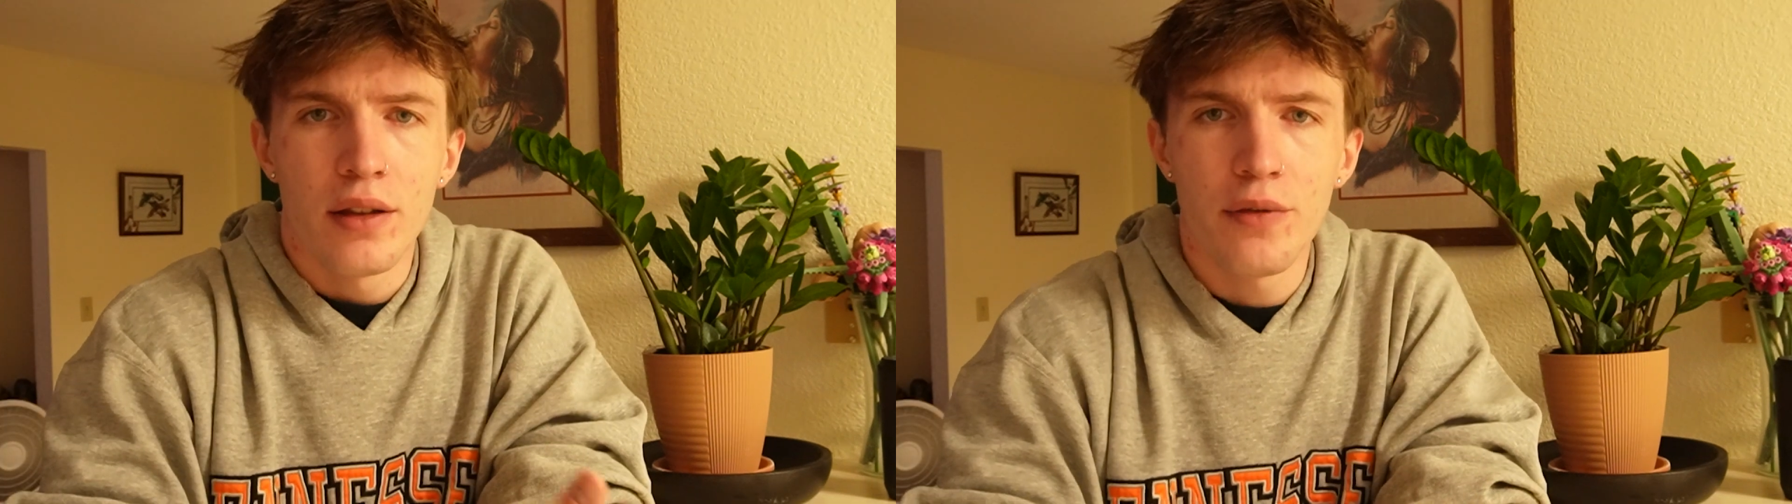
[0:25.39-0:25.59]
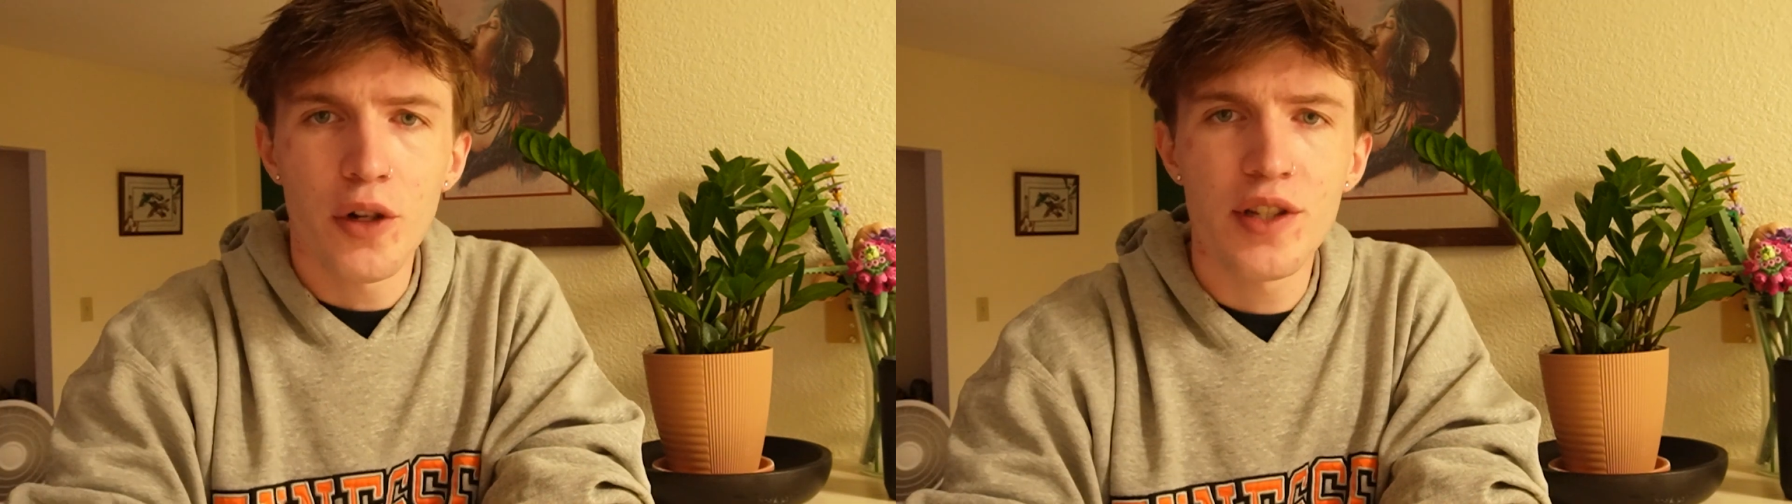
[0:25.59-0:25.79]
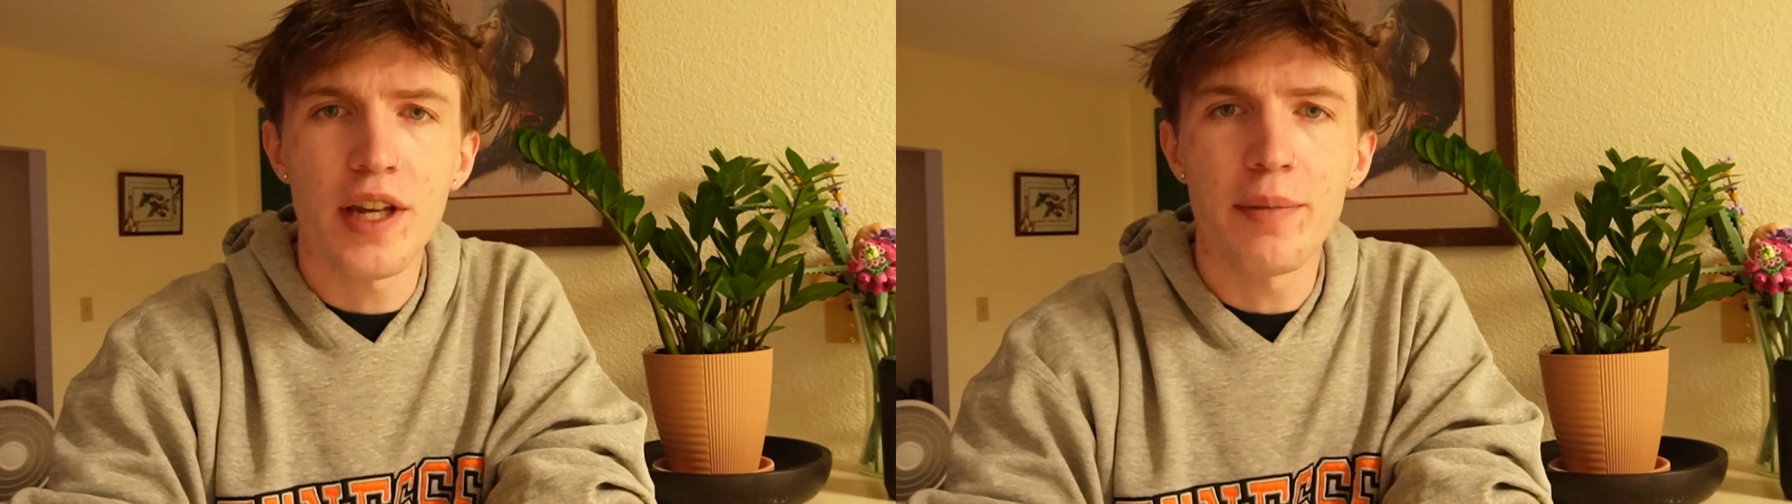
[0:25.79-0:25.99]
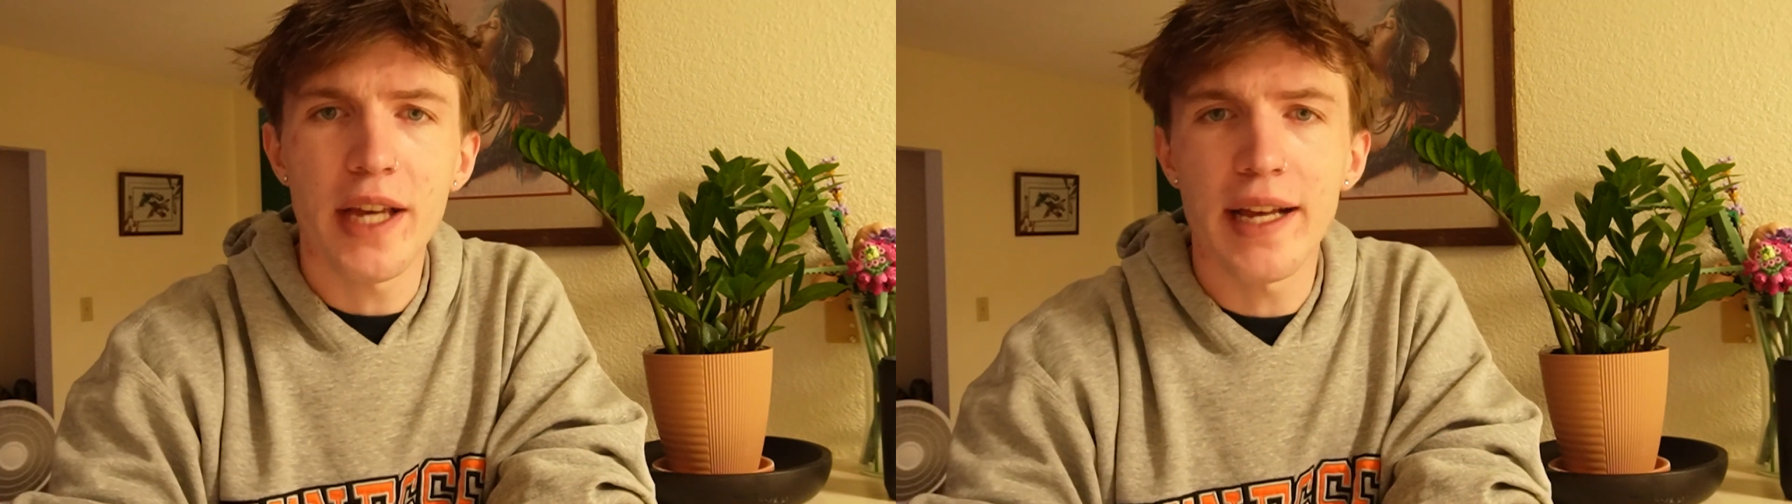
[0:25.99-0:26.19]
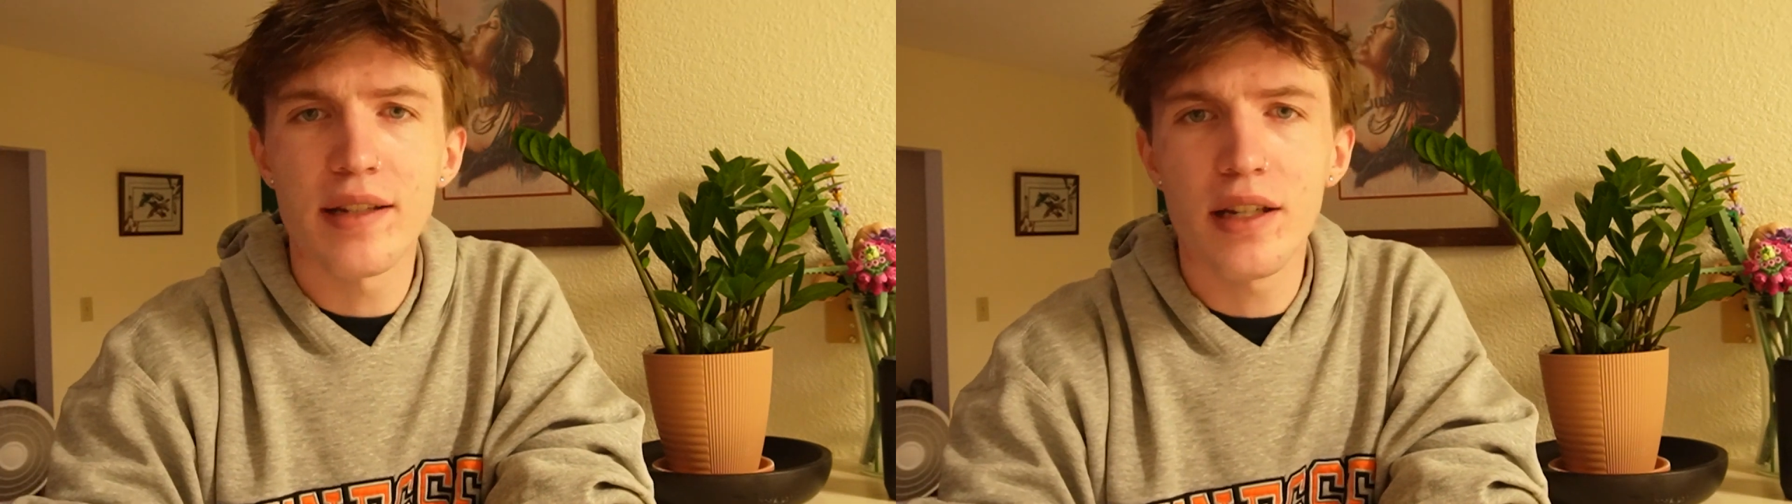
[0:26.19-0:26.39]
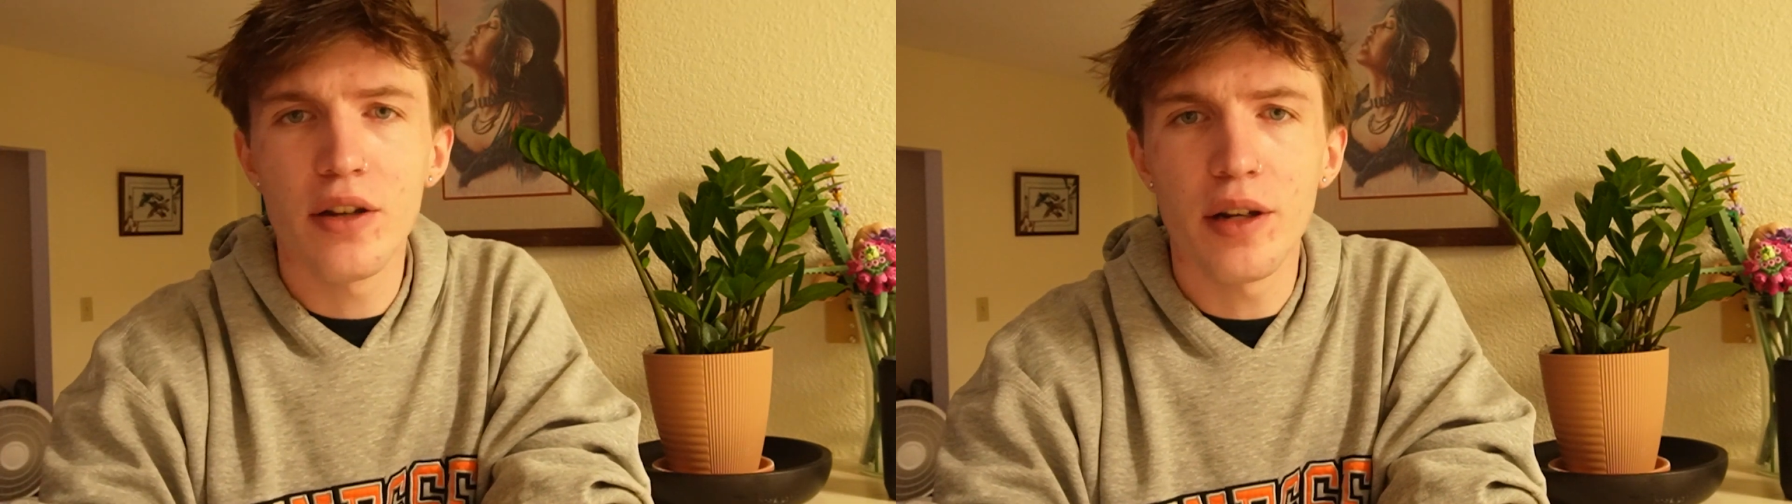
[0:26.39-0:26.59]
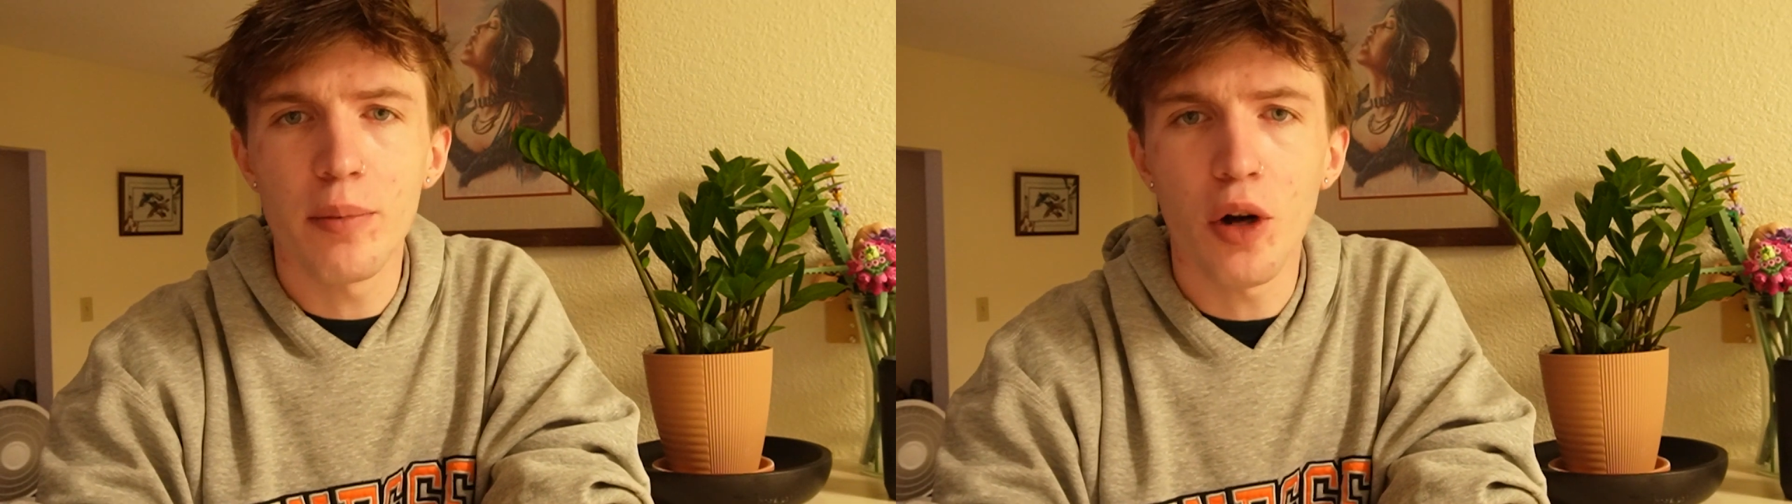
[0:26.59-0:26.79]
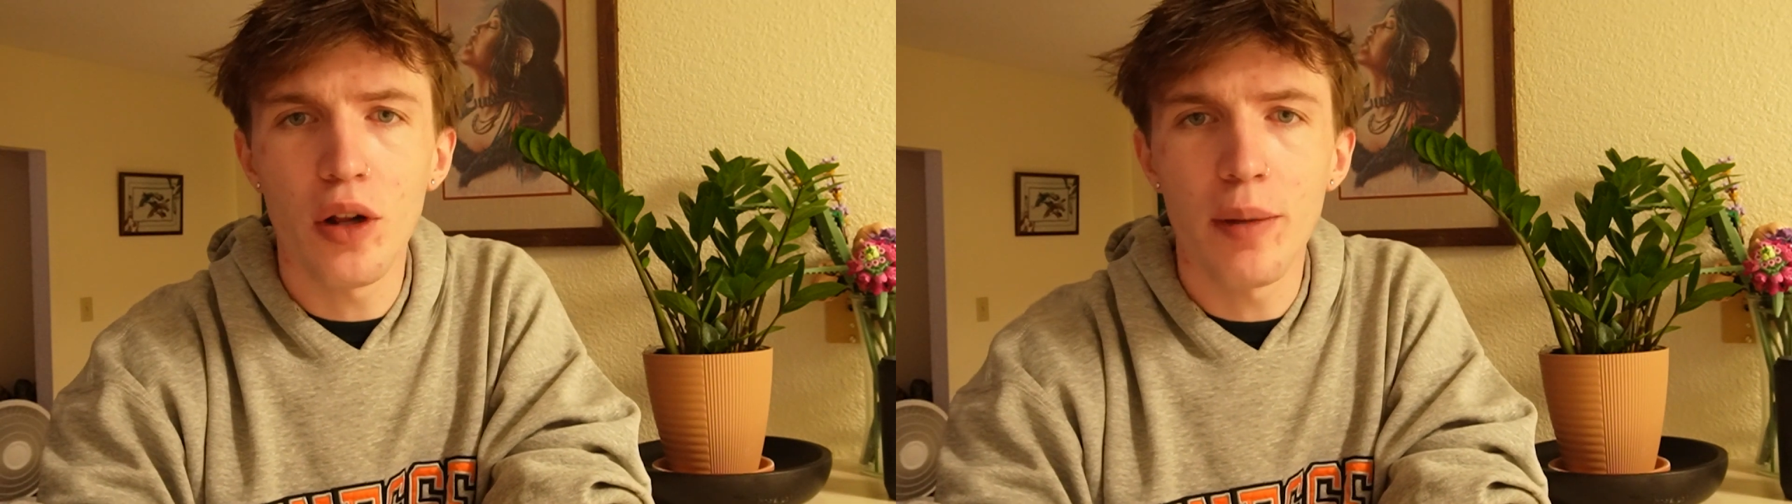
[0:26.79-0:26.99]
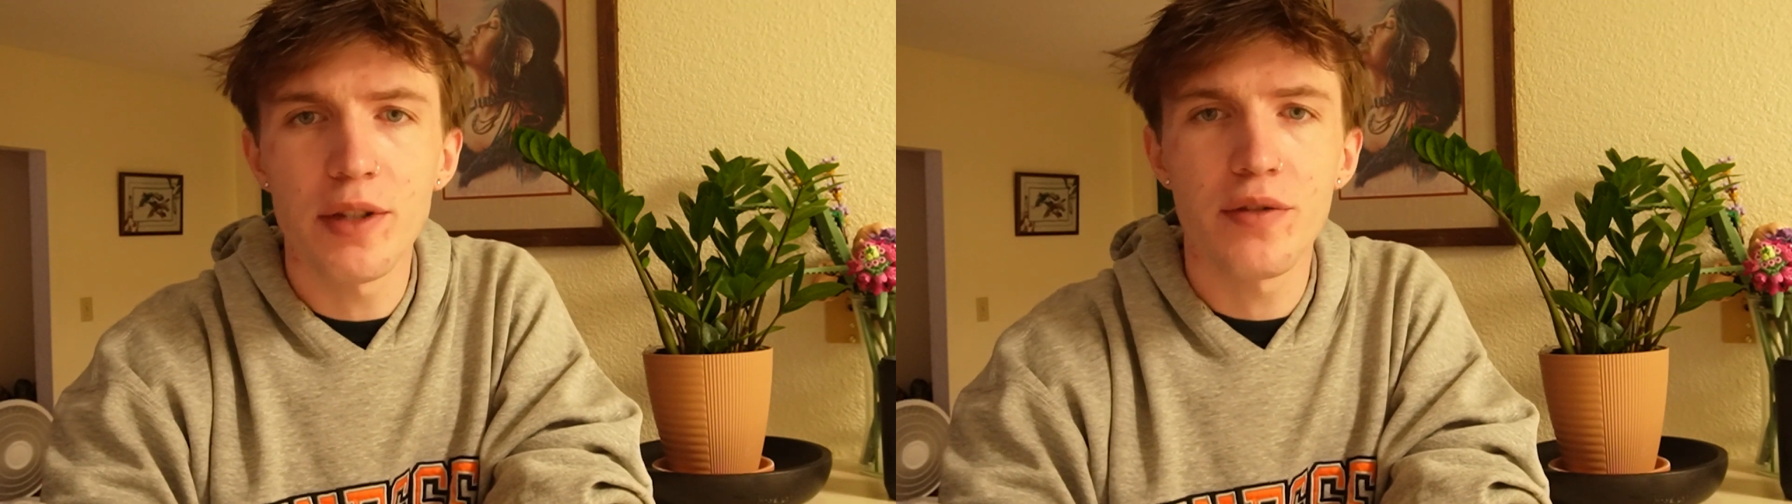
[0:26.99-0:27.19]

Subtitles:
The first step to executing a pull-up